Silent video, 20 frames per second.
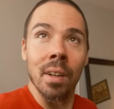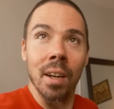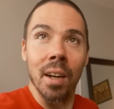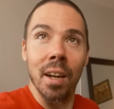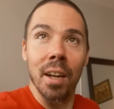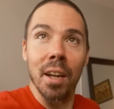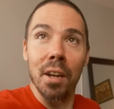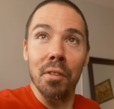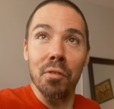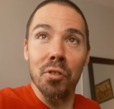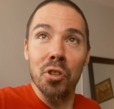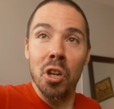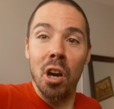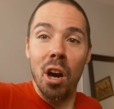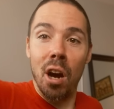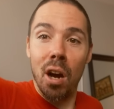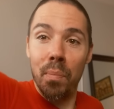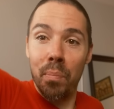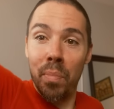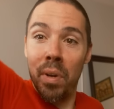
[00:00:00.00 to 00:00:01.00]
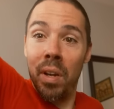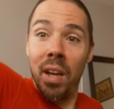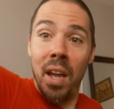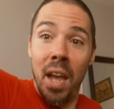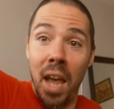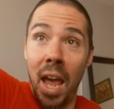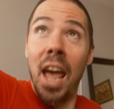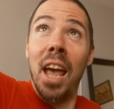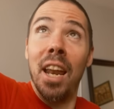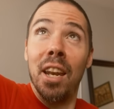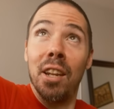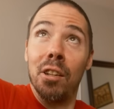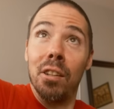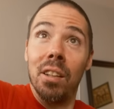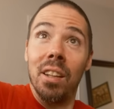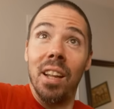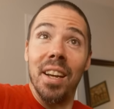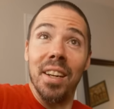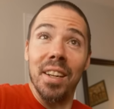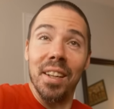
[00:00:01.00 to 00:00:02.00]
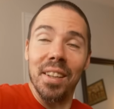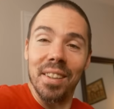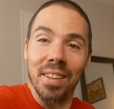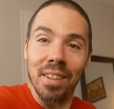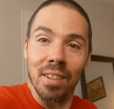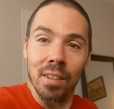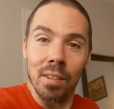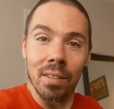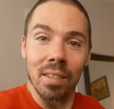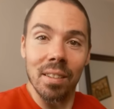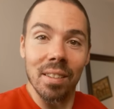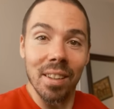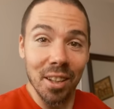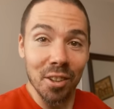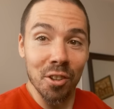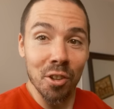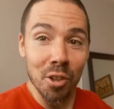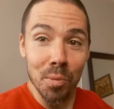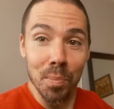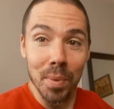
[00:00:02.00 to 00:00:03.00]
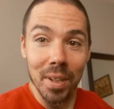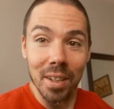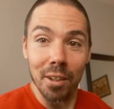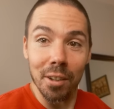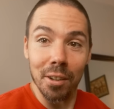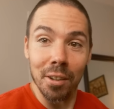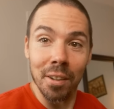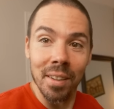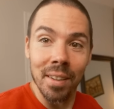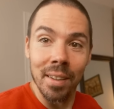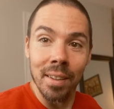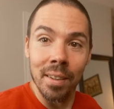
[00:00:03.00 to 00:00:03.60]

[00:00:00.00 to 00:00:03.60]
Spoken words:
I have top-headed lighting. That could be good.